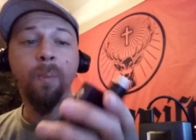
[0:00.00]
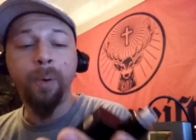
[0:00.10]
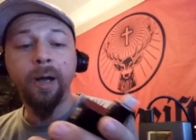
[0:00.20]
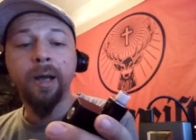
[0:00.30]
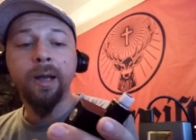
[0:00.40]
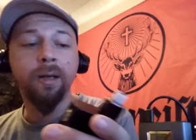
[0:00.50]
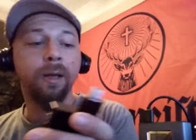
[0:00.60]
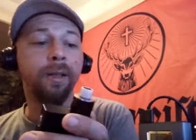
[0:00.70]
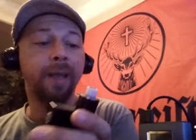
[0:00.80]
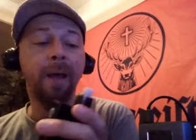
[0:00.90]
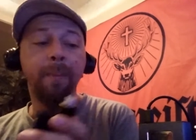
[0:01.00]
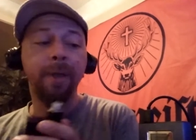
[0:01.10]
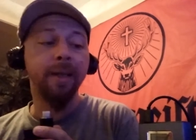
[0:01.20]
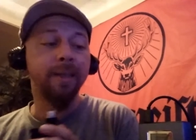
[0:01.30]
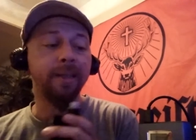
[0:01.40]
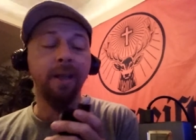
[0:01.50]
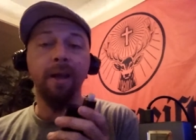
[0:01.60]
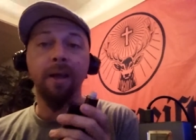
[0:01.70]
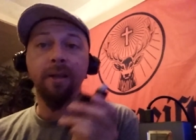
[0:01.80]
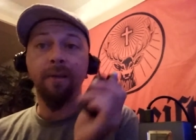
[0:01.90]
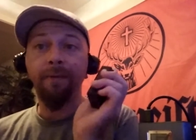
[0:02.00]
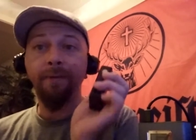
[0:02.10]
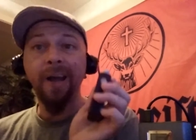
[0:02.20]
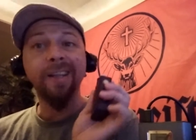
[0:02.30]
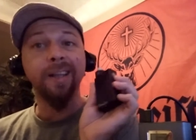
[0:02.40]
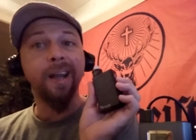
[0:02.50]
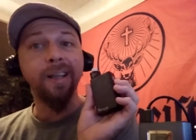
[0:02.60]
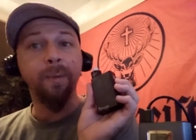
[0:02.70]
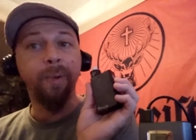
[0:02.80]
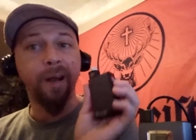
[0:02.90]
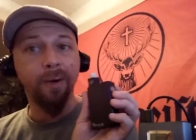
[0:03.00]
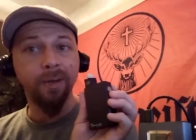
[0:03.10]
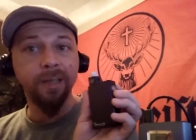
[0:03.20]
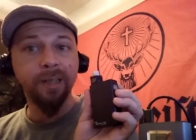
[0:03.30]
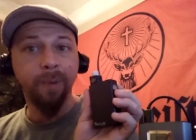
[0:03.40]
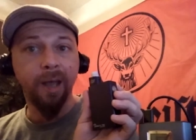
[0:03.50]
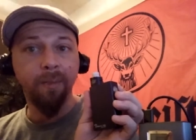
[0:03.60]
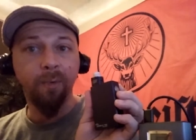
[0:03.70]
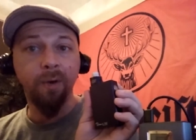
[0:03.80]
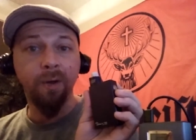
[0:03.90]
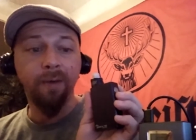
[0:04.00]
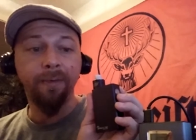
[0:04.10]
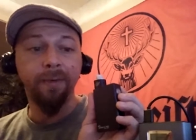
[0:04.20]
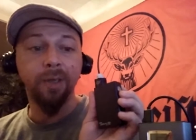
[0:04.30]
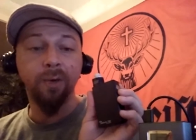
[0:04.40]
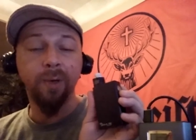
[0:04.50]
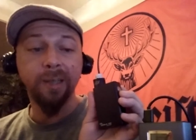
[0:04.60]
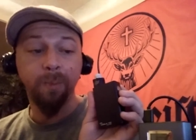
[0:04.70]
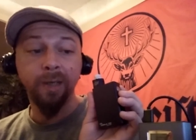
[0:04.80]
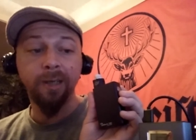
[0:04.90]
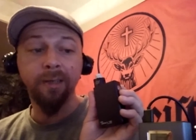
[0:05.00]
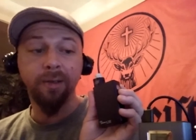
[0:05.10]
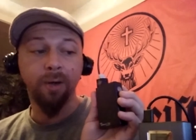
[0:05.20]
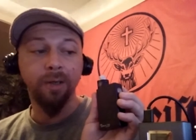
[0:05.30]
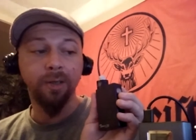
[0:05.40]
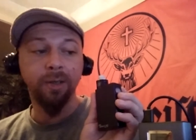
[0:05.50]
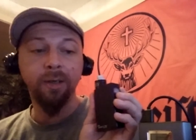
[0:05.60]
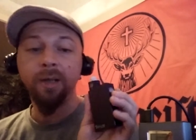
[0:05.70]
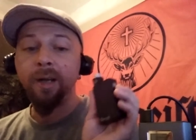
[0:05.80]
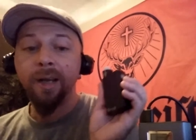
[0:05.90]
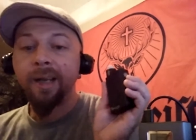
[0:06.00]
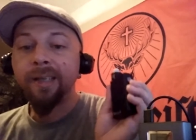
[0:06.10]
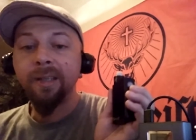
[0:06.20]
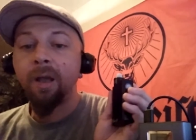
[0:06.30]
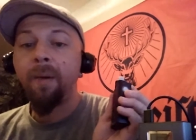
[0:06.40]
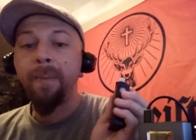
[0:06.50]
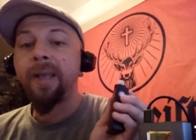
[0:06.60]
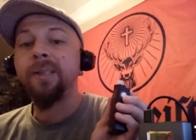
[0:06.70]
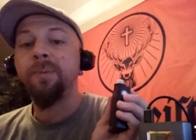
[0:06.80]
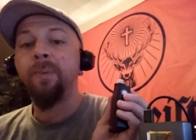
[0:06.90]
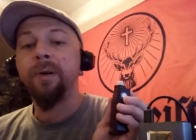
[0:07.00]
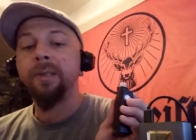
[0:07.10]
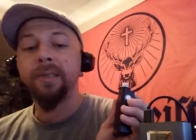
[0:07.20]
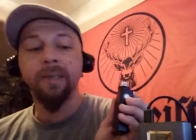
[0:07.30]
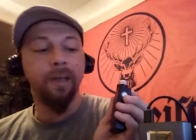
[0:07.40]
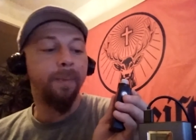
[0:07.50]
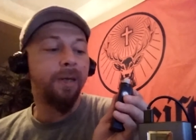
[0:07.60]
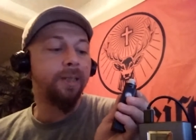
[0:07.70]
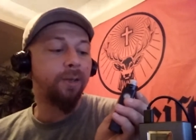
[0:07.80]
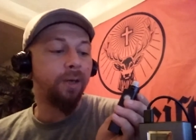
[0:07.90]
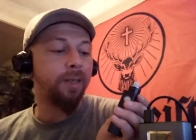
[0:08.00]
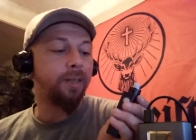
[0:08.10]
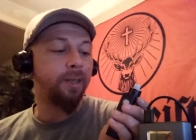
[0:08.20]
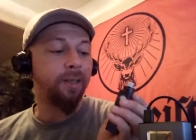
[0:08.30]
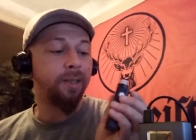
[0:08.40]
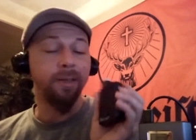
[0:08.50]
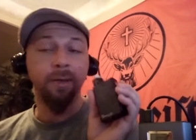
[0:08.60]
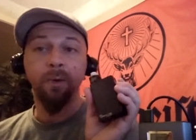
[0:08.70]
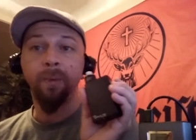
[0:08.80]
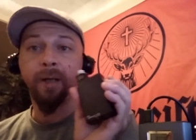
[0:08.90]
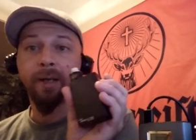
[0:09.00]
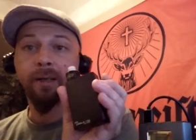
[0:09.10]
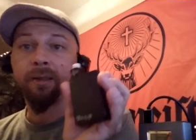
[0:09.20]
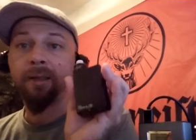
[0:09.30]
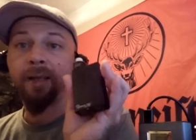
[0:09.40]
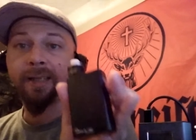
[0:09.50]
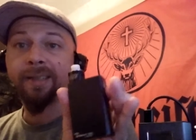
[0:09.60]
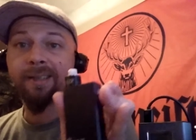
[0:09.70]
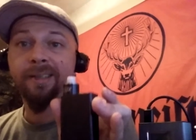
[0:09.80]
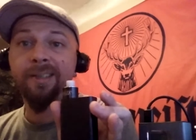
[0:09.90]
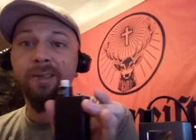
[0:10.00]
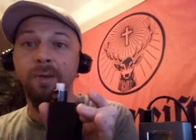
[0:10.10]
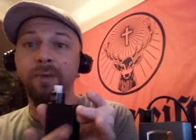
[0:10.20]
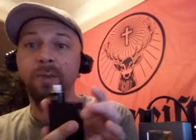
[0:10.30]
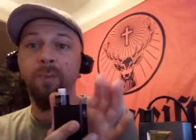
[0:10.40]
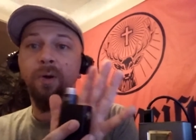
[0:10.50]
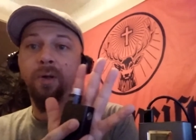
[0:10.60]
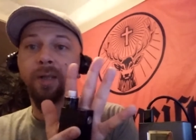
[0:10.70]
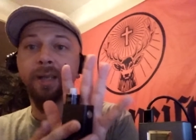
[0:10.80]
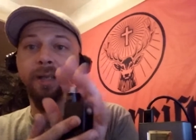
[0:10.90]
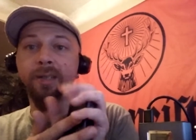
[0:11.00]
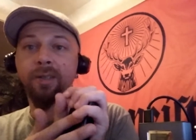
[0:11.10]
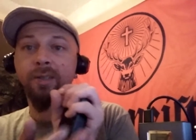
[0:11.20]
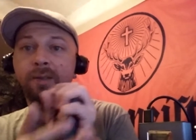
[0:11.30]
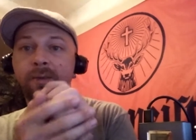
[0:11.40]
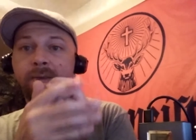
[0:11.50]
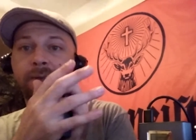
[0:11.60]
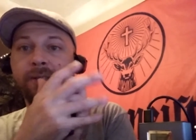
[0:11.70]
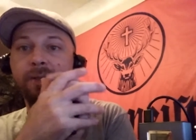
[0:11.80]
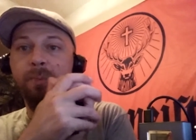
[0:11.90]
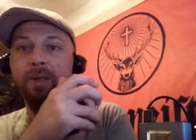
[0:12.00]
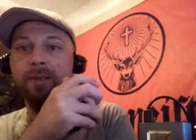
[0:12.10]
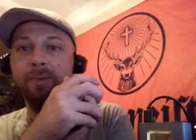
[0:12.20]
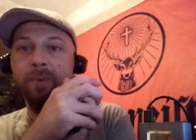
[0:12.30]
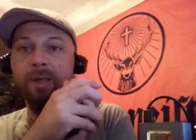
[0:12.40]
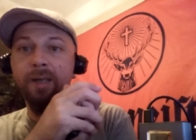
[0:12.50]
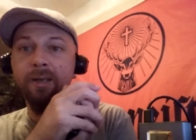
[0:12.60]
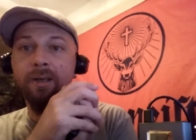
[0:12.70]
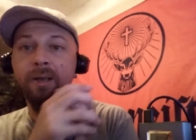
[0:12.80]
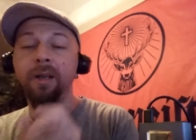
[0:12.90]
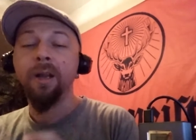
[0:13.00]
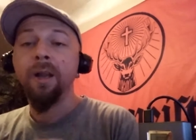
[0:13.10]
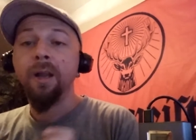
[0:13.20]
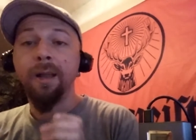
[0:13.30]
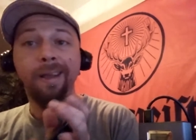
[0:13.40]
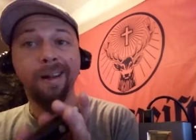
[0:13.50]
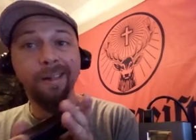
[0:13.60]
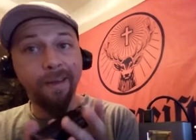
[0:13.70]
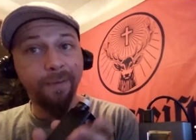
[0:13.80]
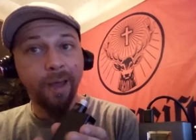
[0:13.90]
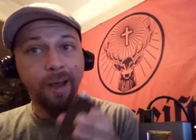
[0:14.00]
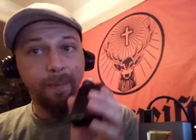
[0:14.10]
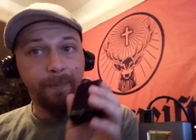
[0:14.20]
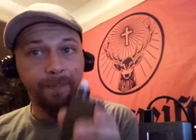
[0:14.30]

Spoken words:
But, that being said, the fact that I can power this bad boy off of a USB charger is amazeballs. I mean, it's crazy. It's dope. And it's so small, like it just disappears in my hand. And I love that.